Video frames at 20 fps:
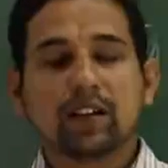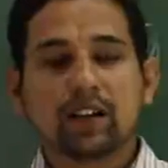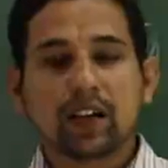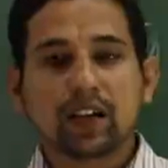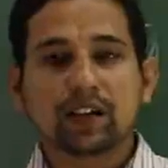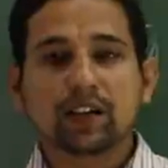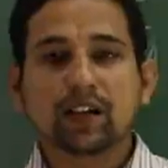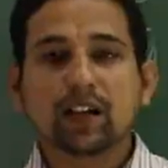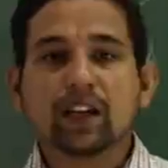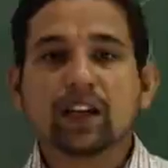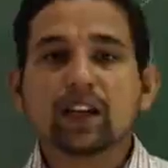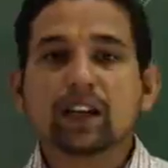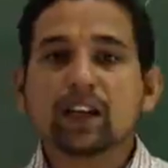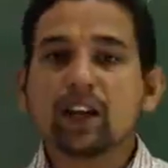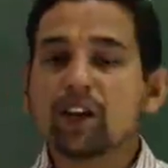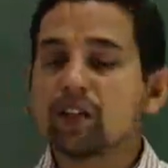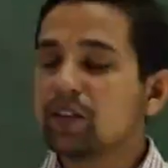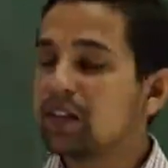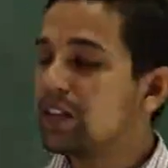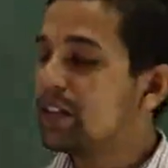Right.
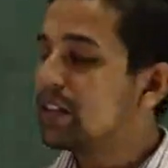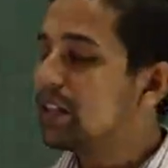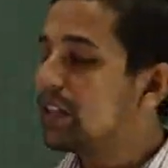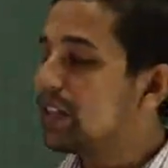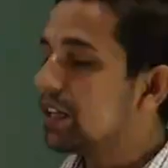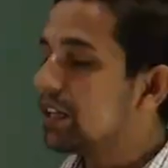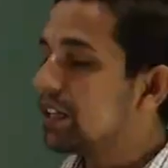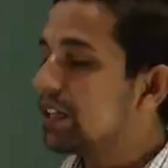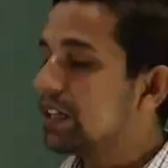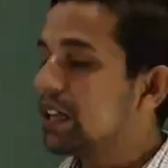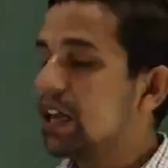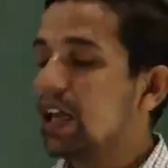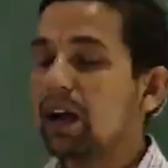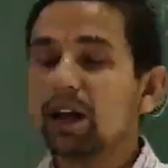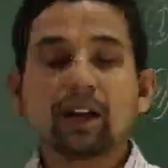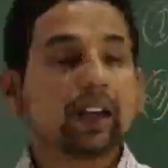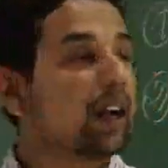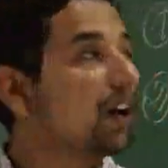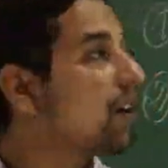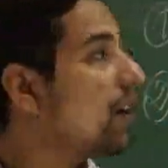Now
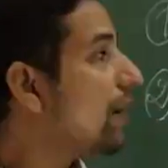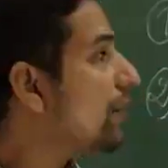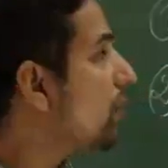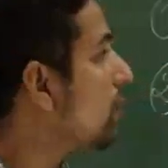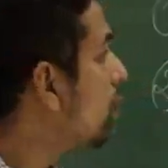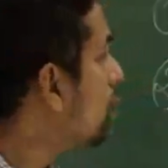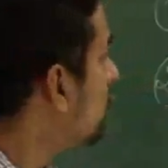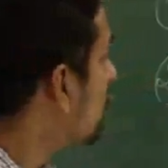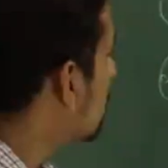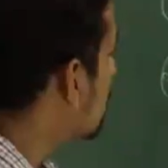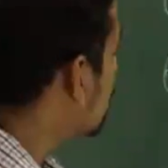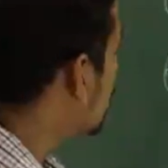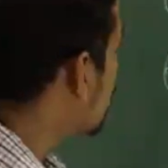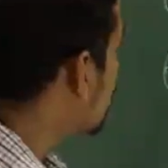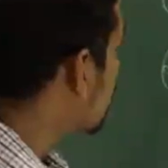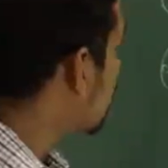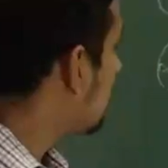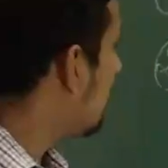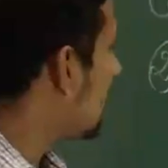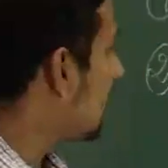I'm going to
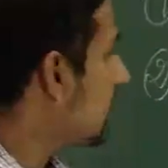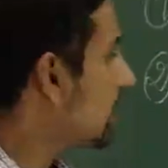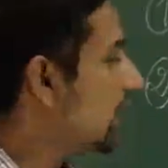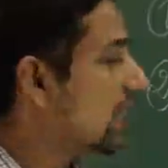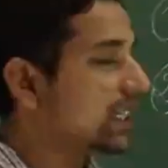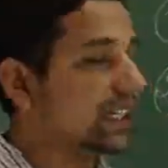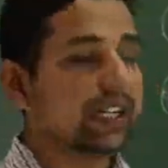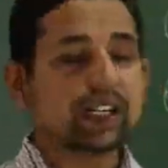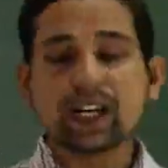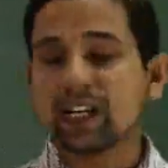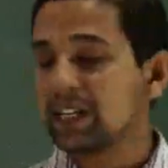discuss next area,